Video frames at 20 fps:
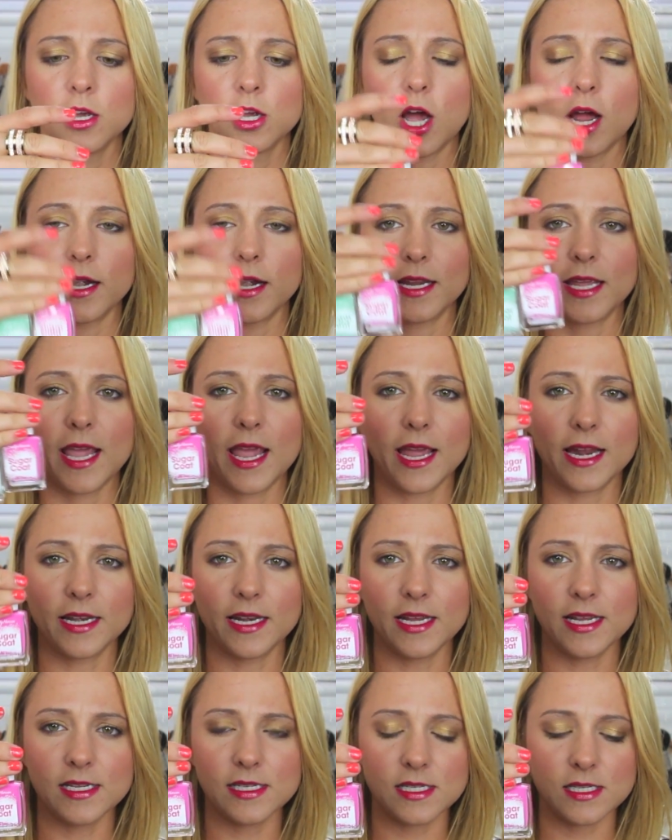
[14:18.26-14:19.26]
Cotton
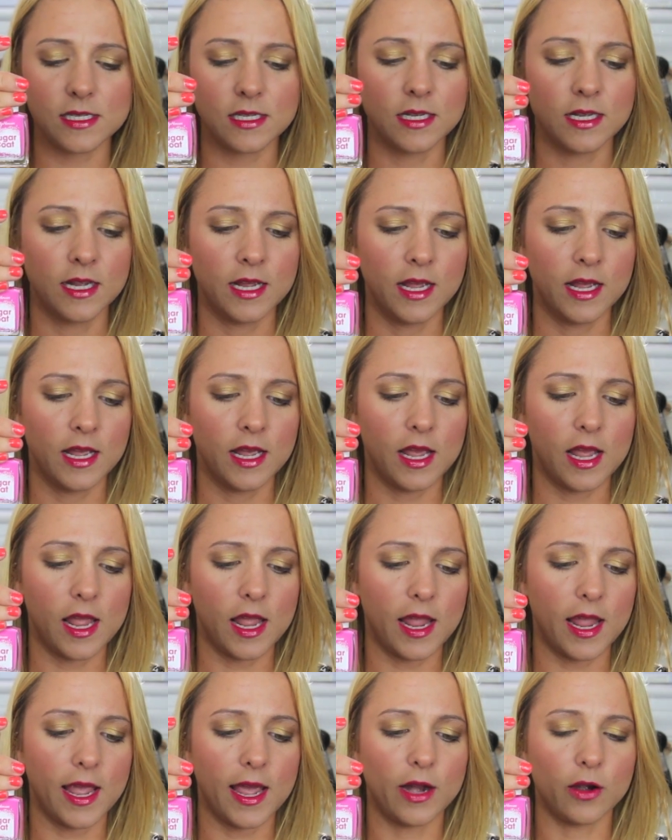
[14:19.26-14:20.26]
Candies,
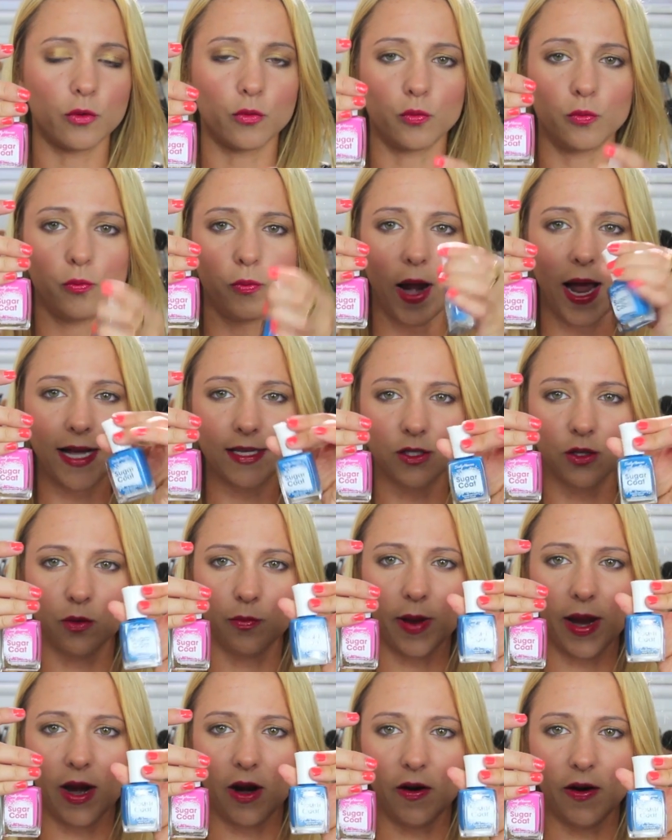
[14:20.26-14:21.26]
and
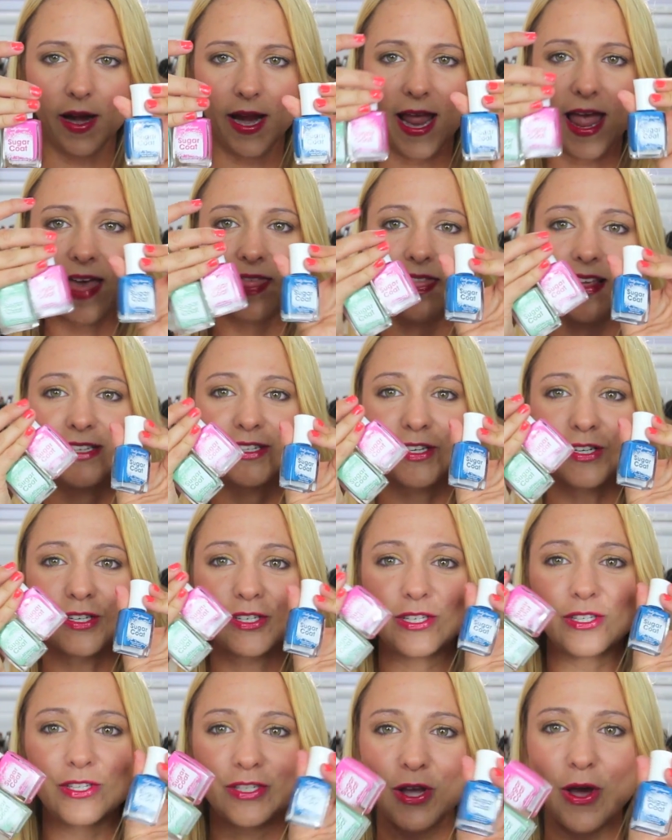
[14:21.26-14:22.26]
Razzleberry. And these
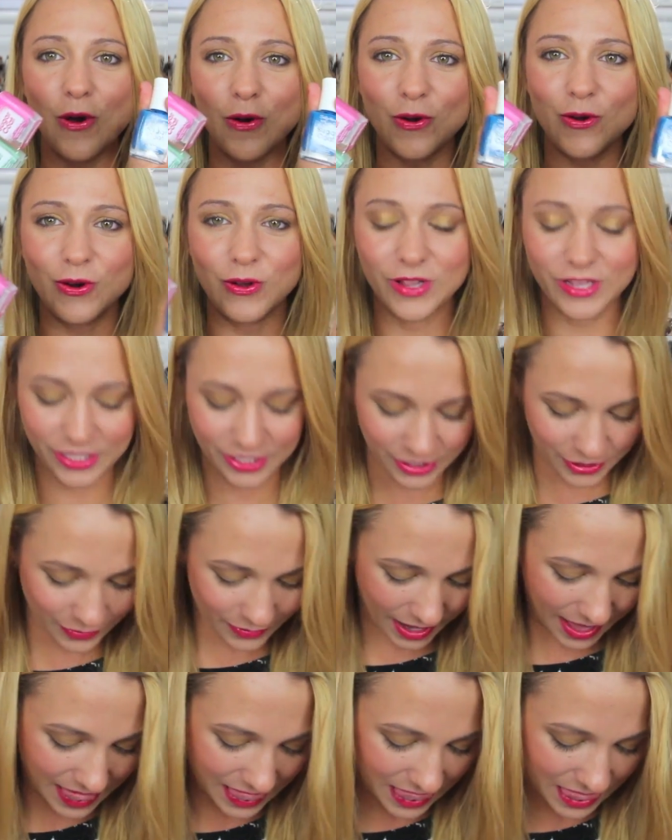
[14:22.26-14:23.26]
are so cool and
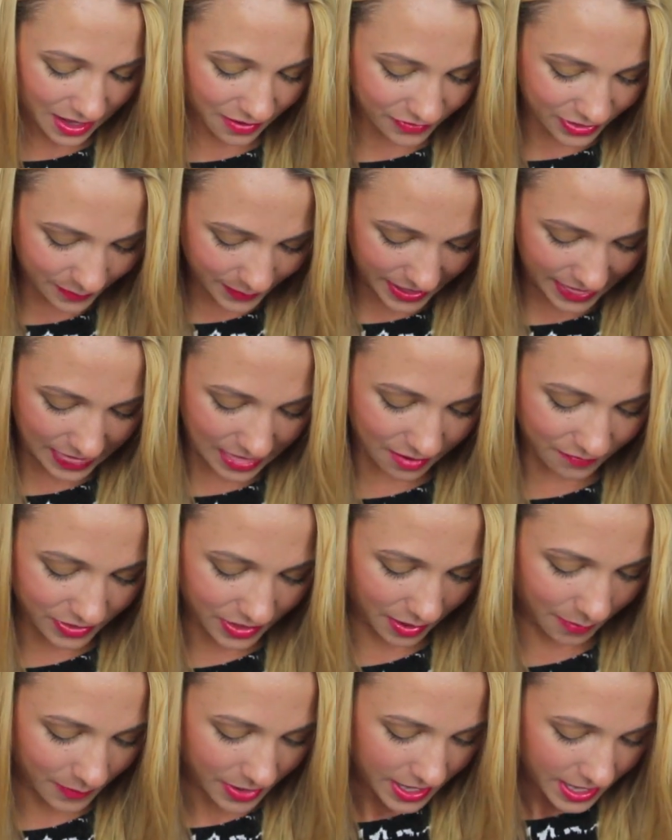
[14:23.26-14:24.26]
cute. I love them. I love
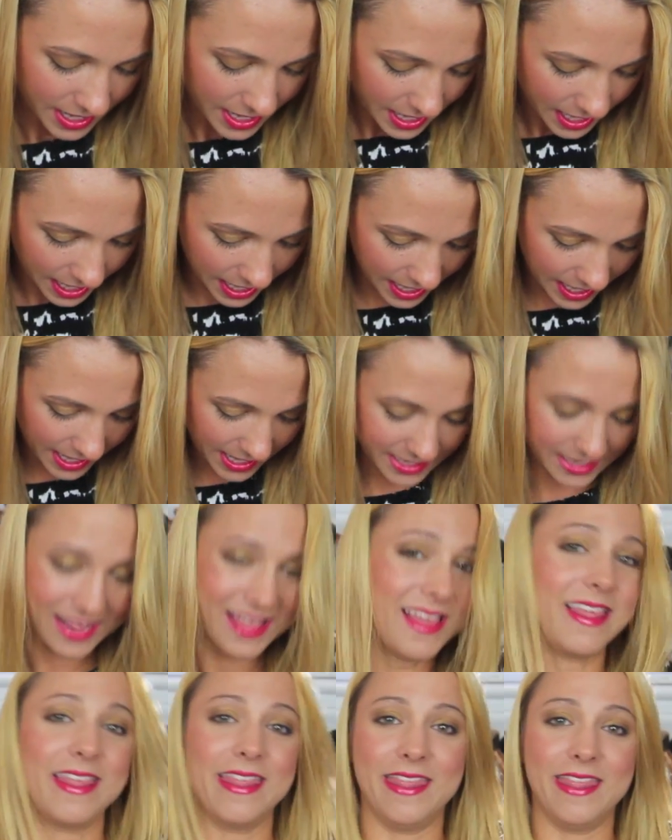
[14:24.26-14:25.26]
them. And
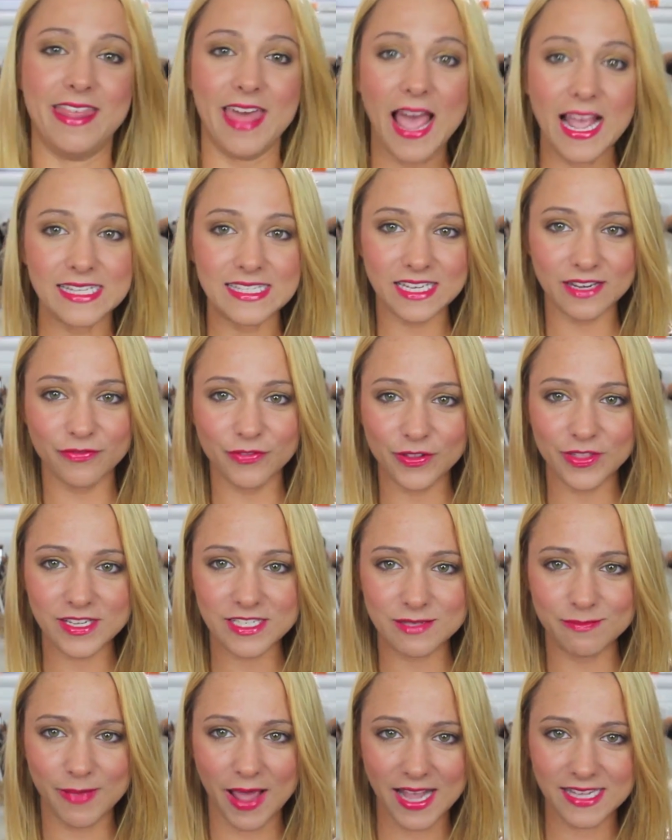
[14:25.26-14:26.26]
that's it for
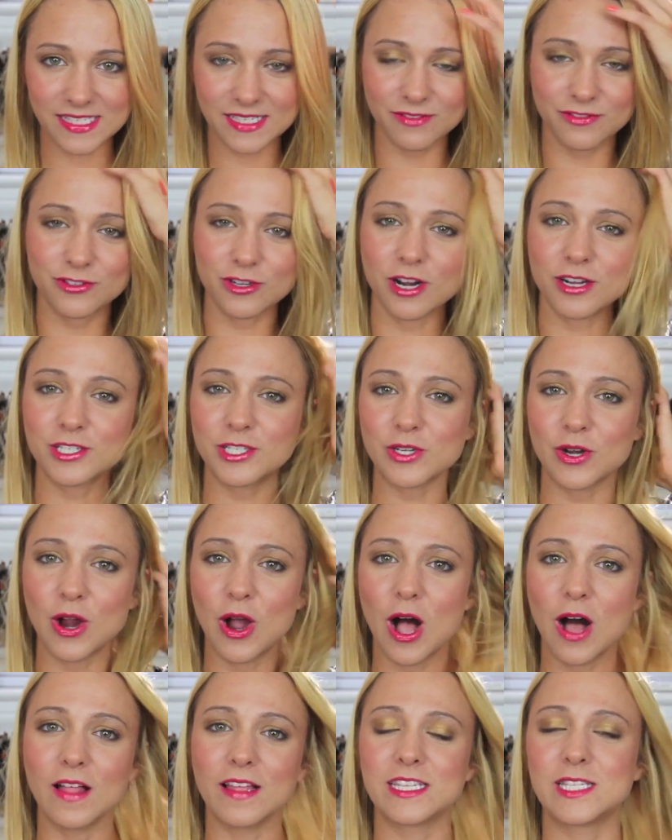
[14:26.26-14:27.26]
this massive drugstore
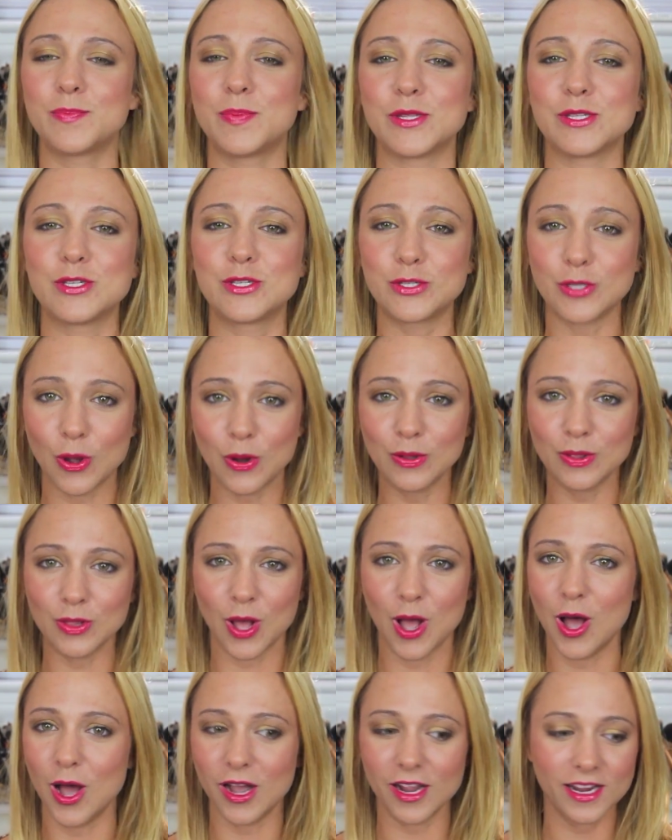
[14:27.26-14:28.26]
haul. It's been so
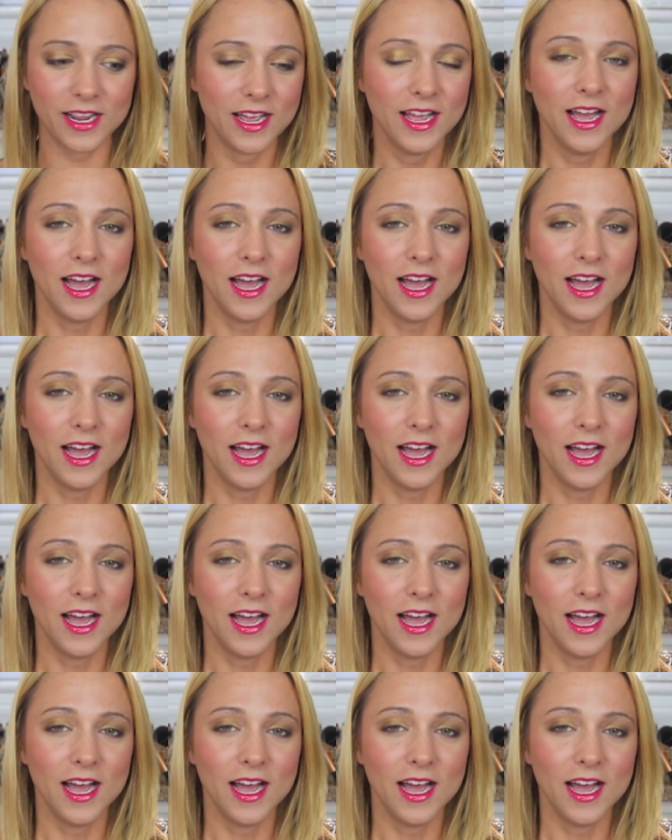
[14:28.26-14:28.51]
long